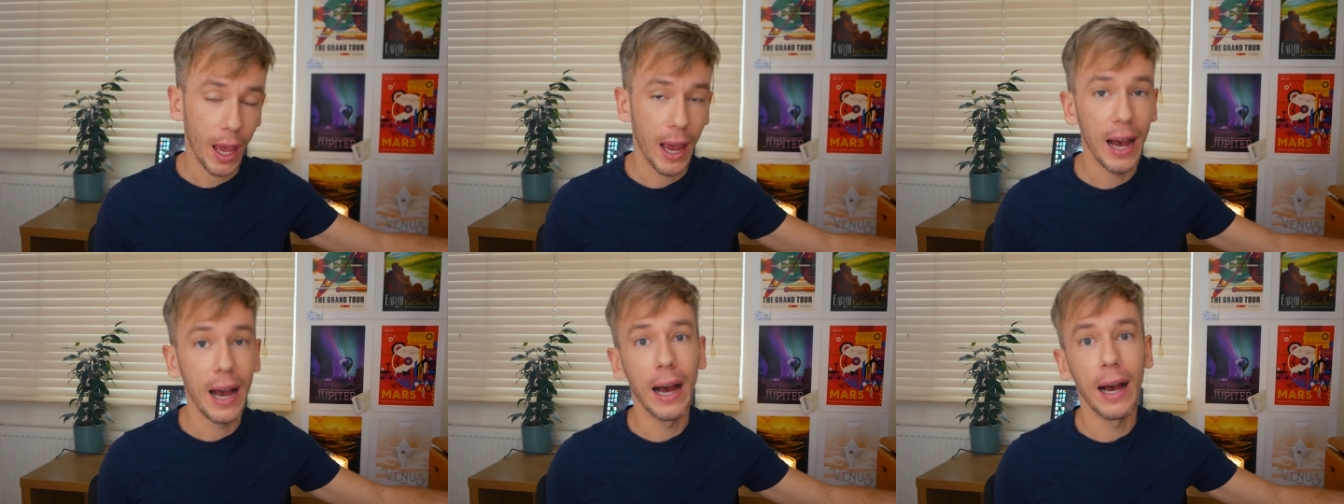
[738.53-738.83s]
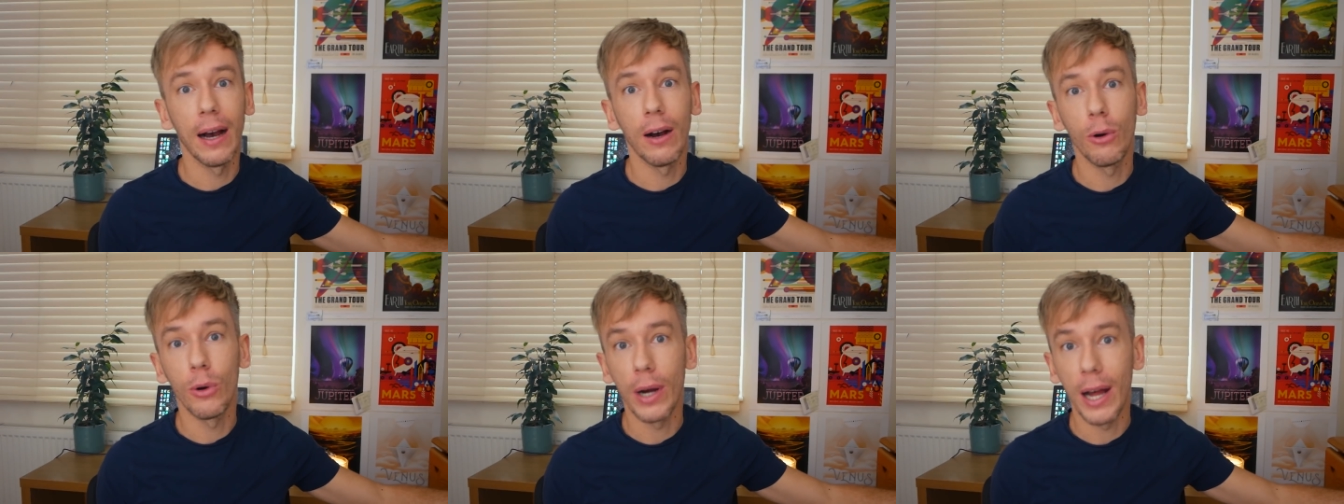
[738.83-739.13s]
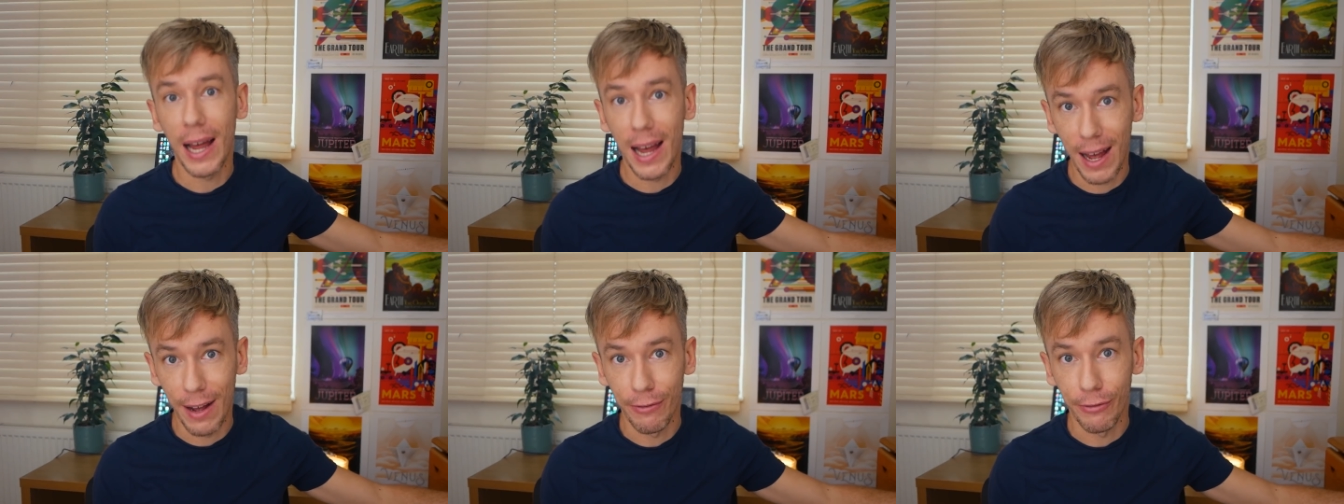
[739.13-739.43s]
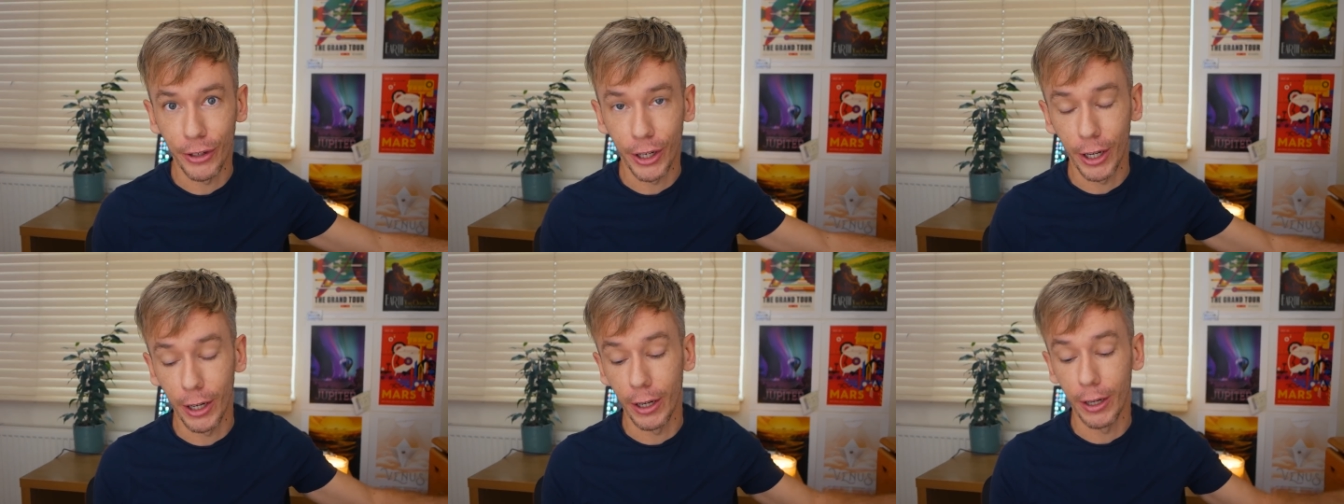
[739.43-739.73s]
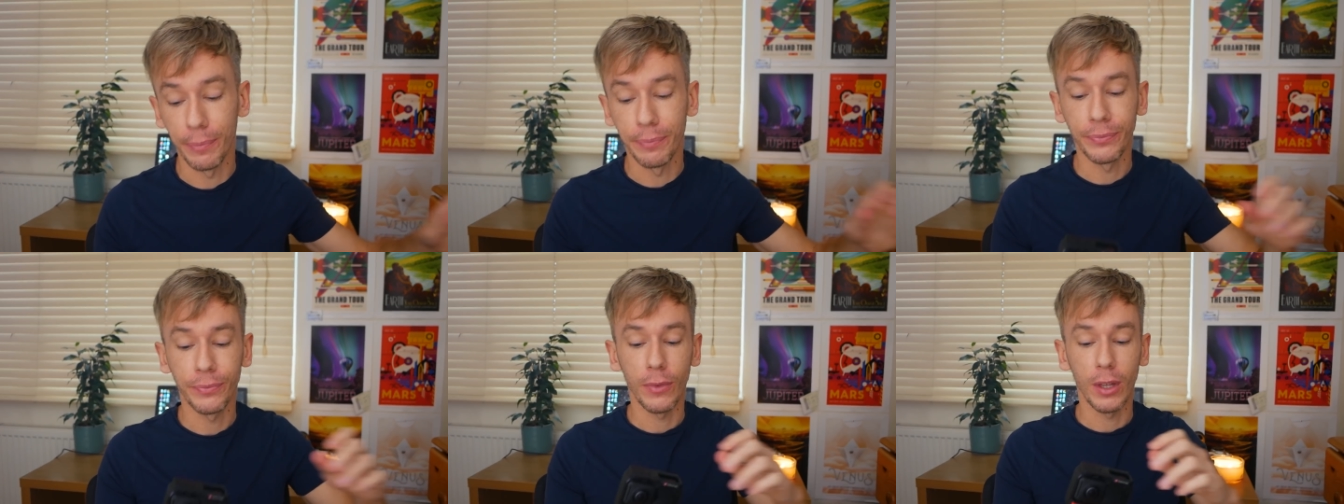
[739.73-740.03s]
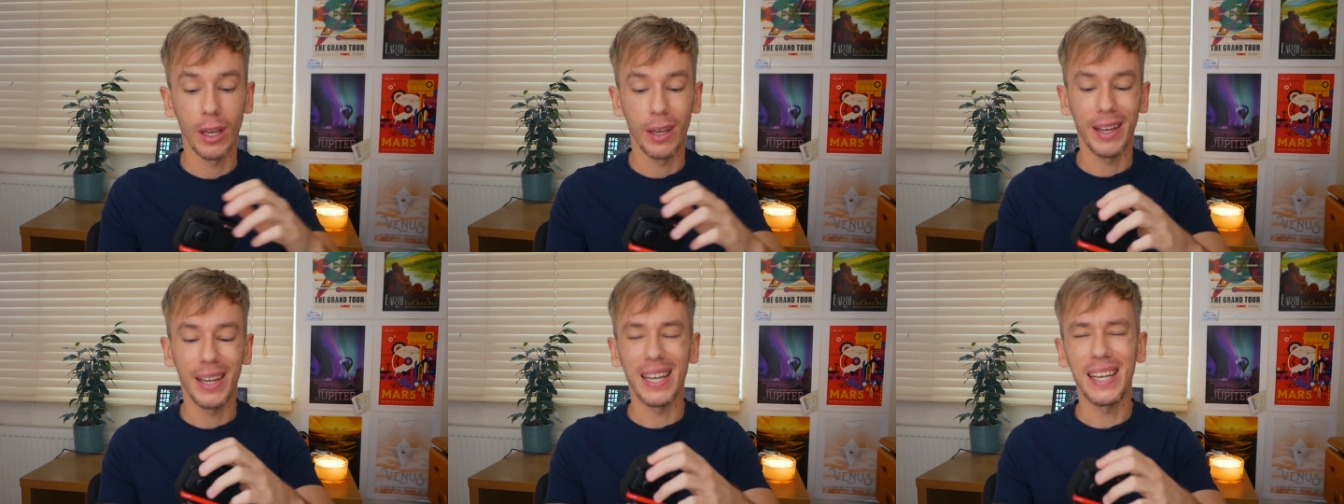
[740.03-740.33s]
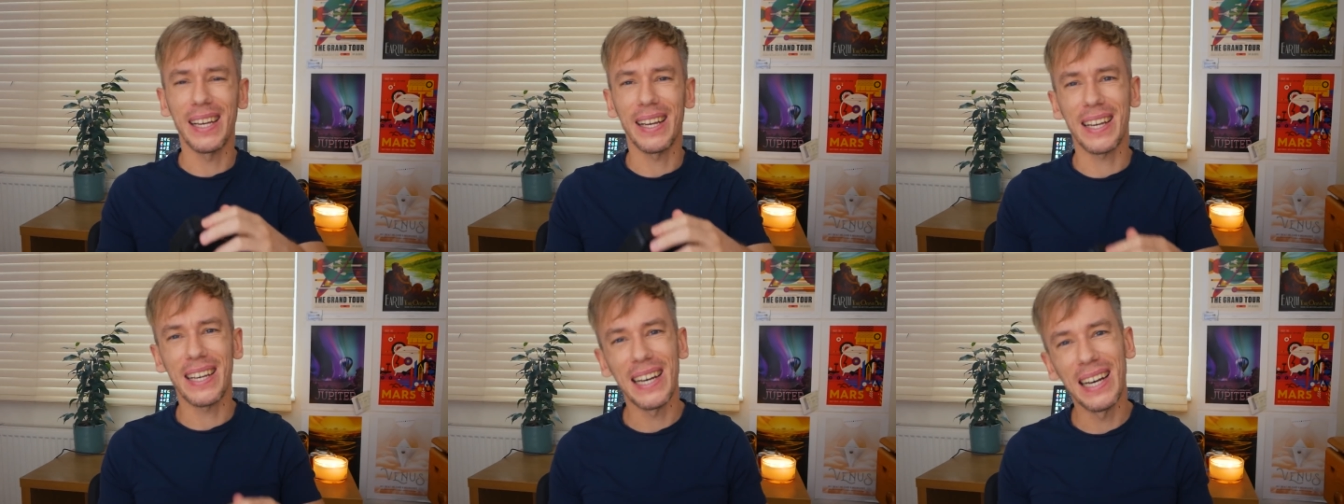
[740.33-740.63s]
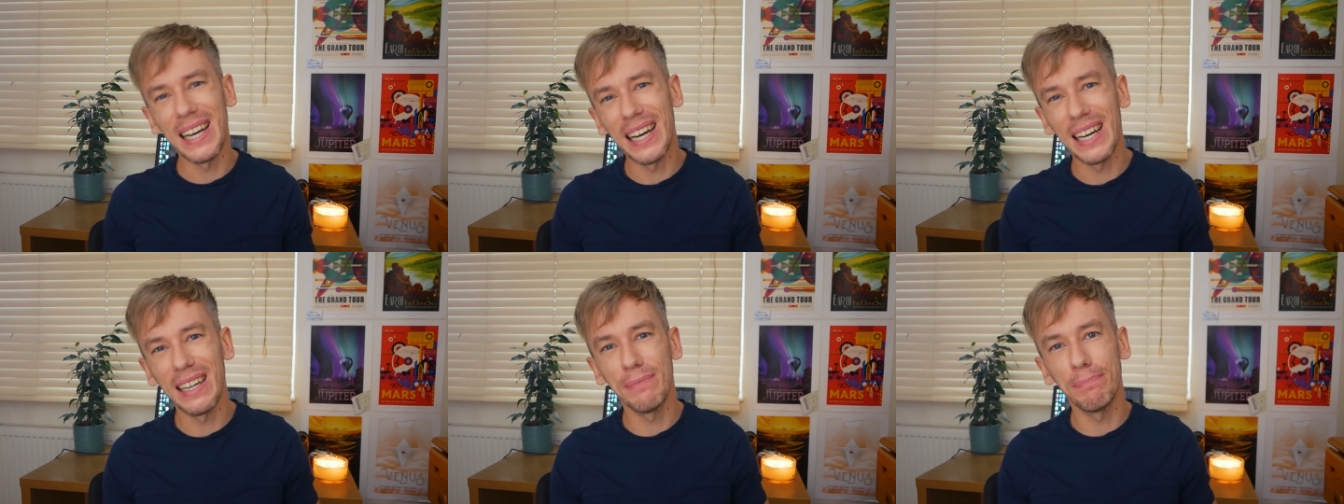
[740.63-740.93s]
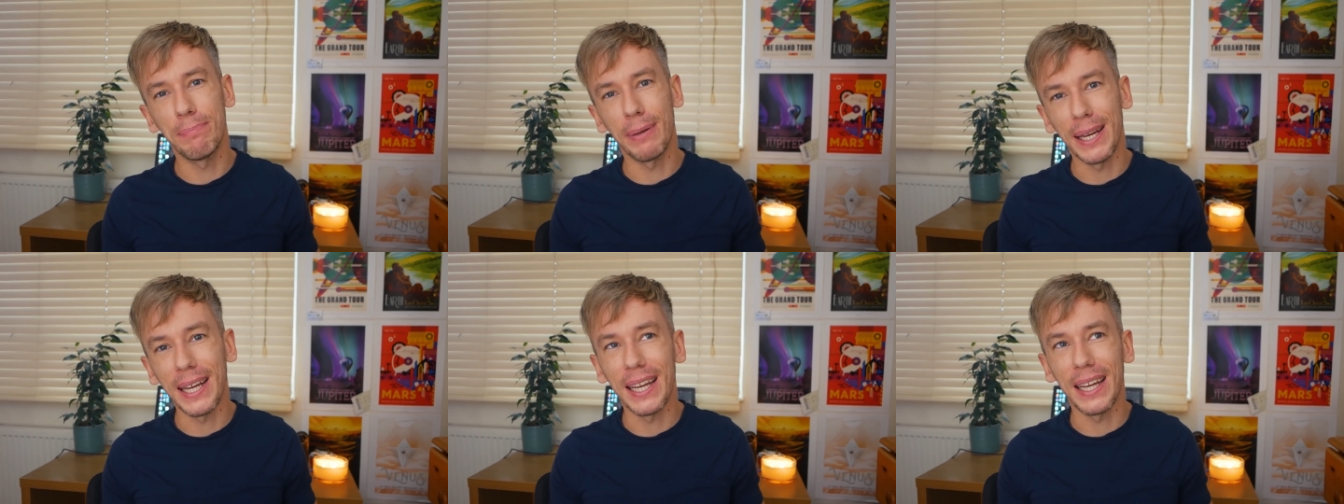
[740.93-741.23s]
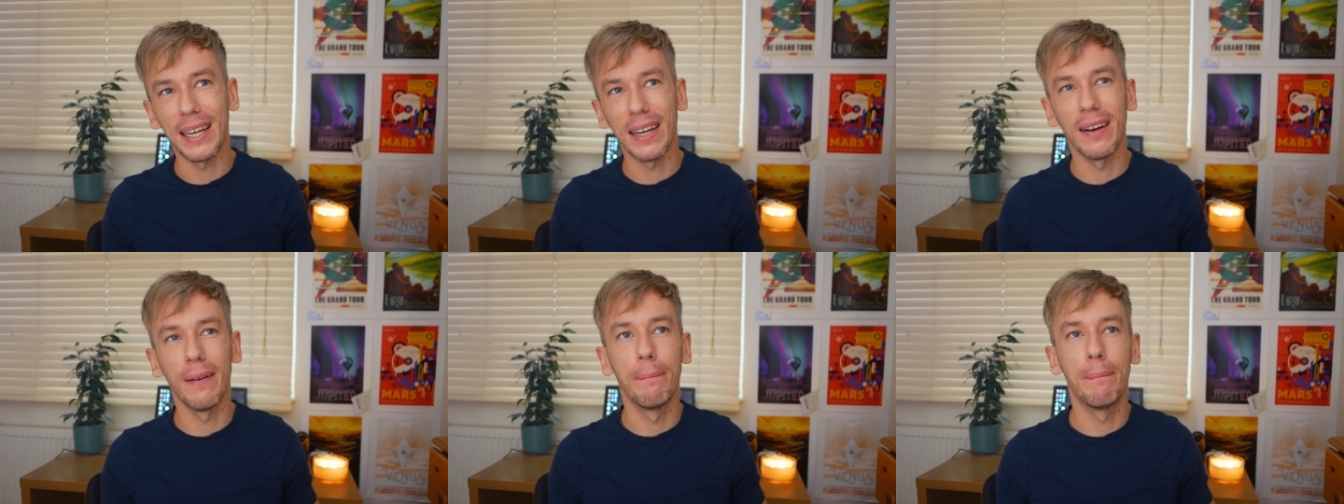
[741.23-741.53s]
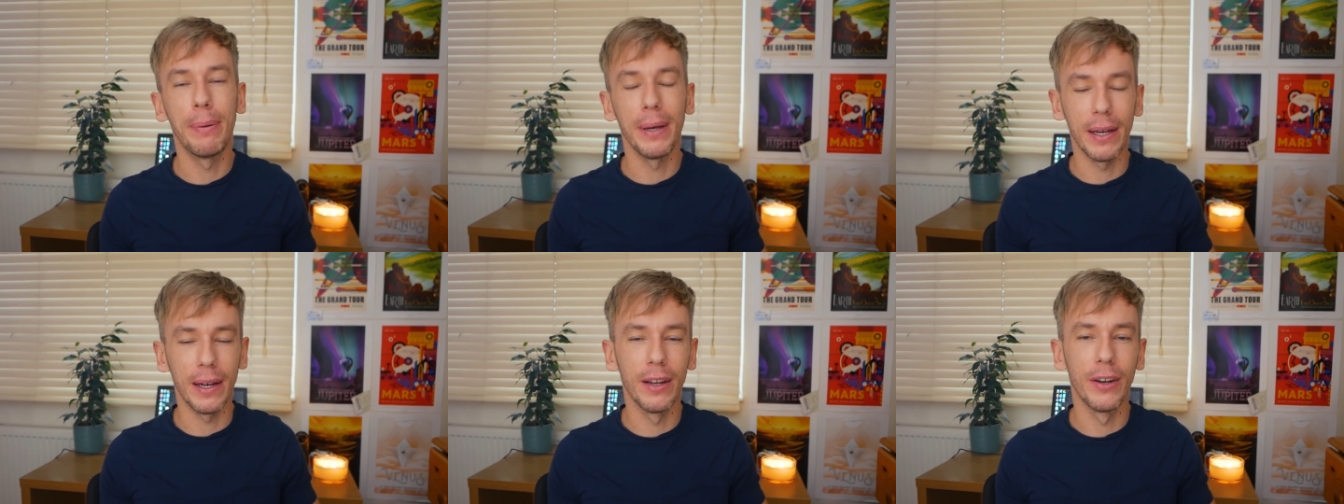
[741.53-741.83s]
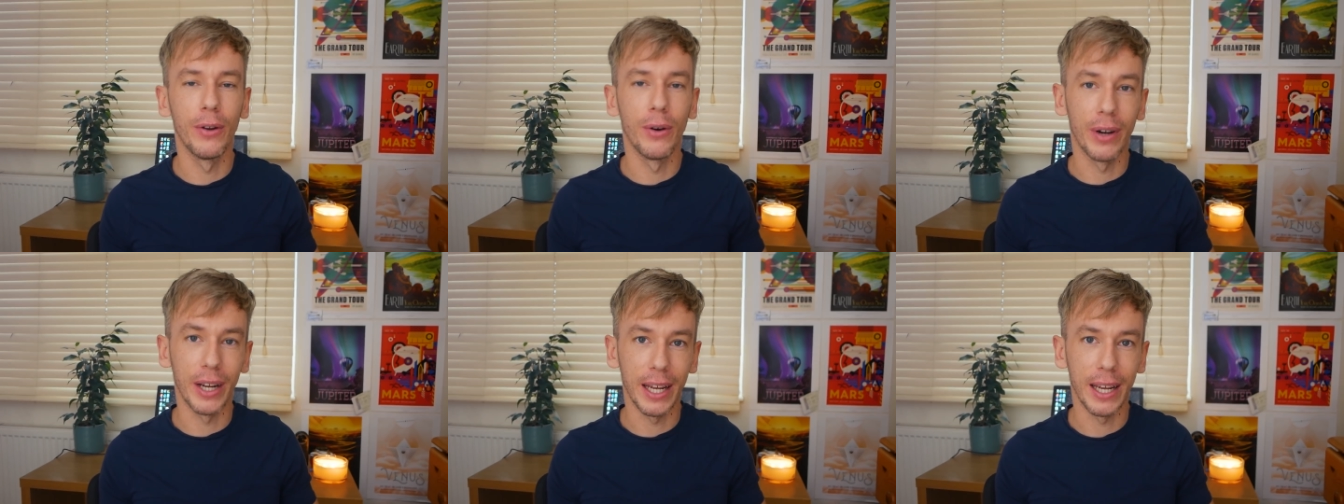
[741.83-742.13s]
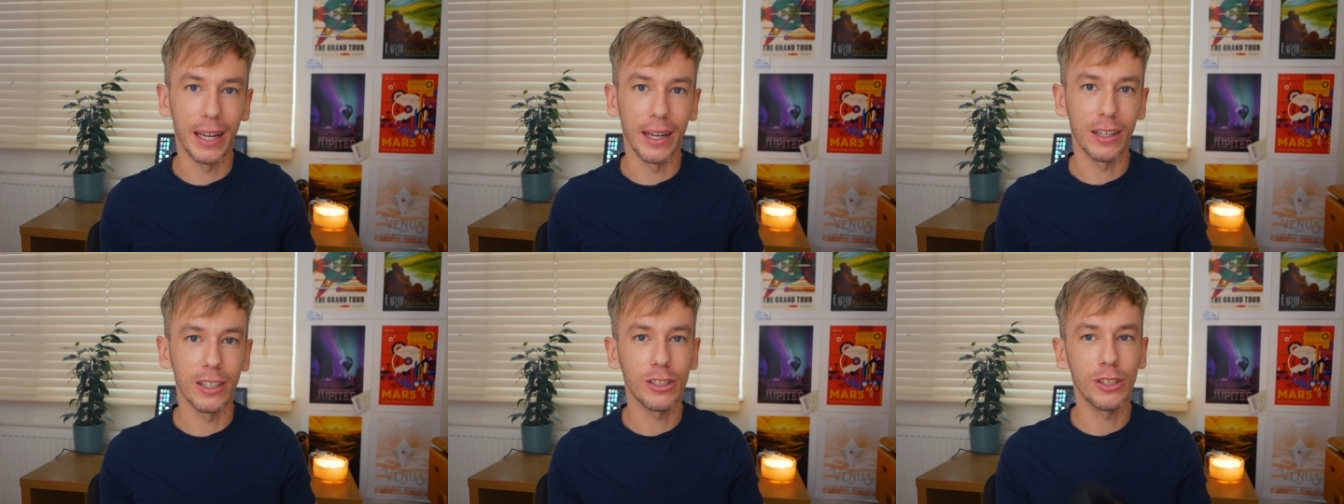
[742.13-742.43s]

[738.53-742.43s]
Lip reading: However, it can be a bit annoying